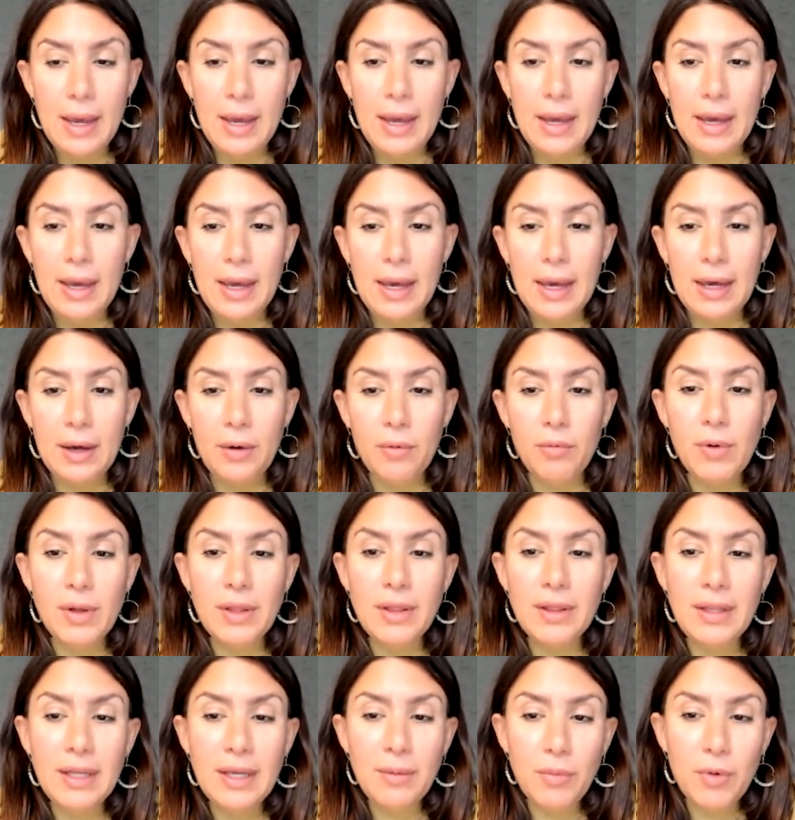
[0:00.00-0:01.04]

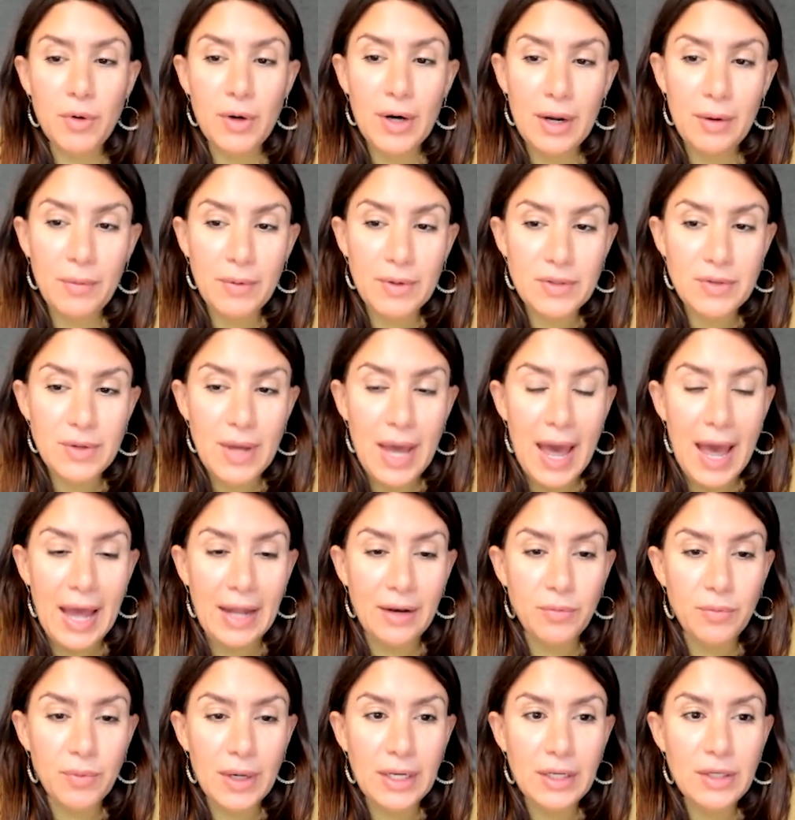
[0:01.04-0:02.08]
One thing more I want to
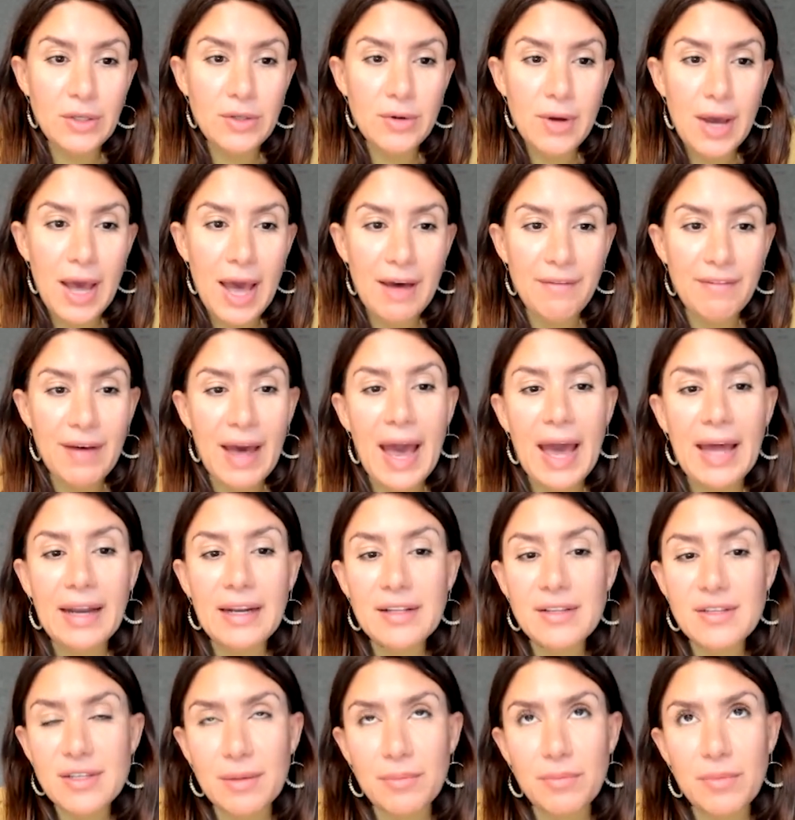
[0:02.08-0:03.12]
add, when you have
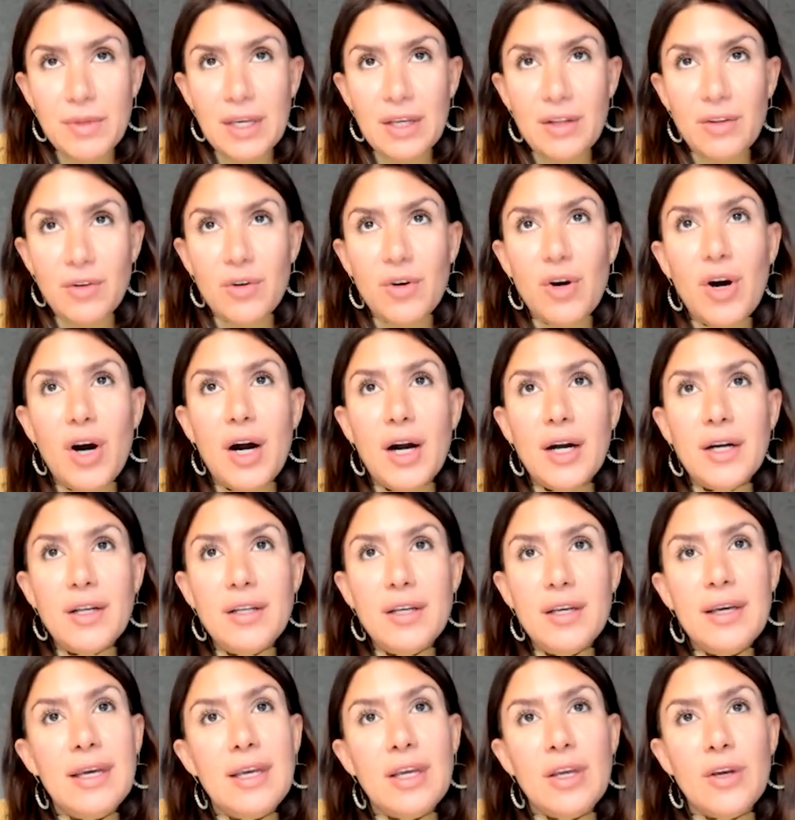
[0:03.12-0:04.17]
added something to
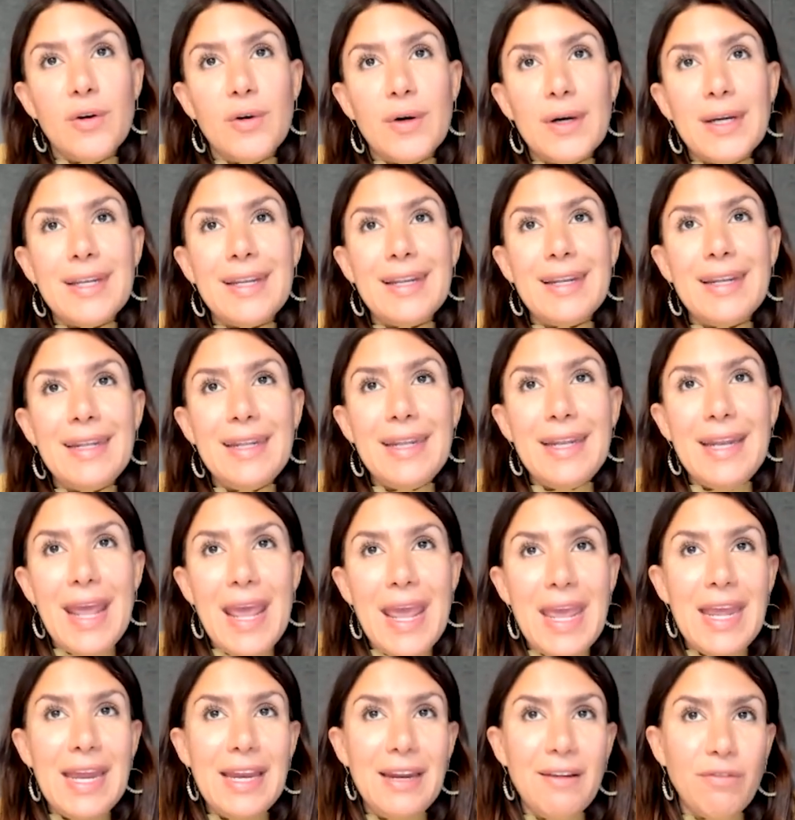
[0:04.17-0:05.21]
cart, you're in the
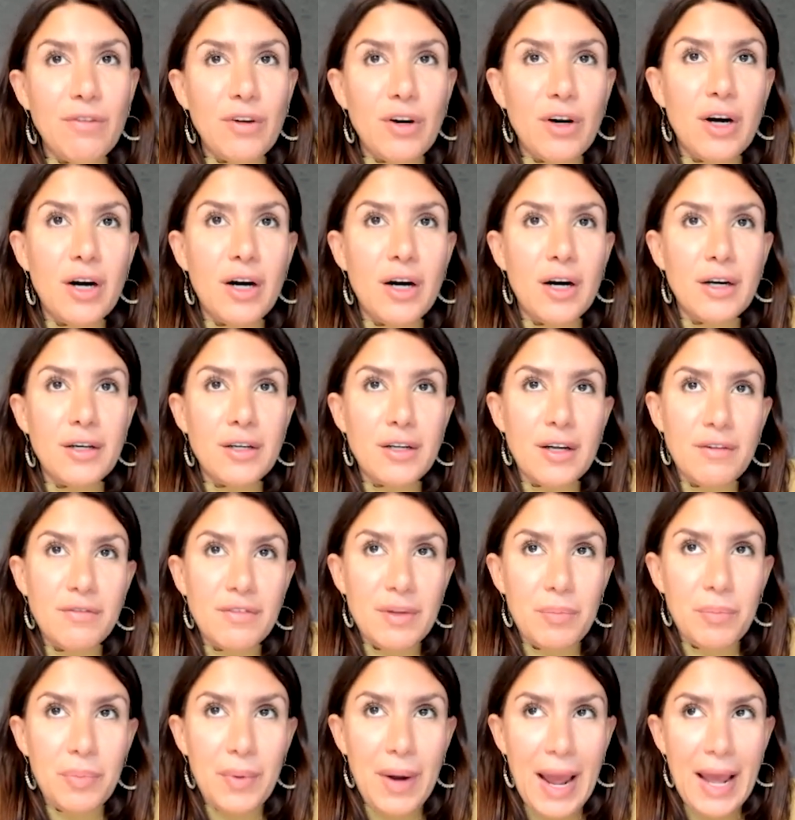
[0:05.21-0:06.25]
native cart
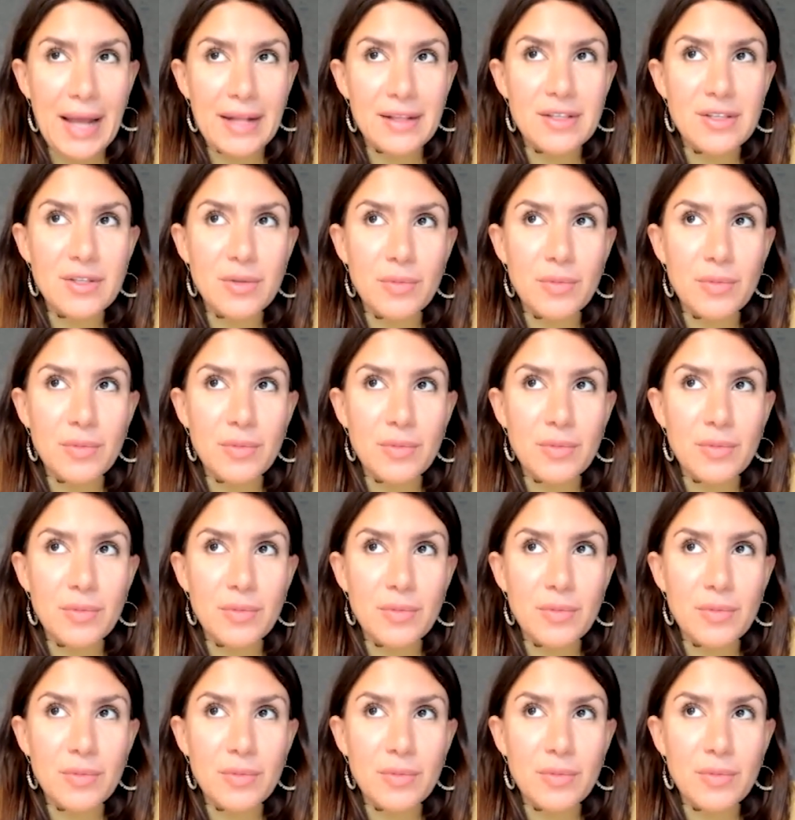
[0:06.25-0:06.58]
of the brand.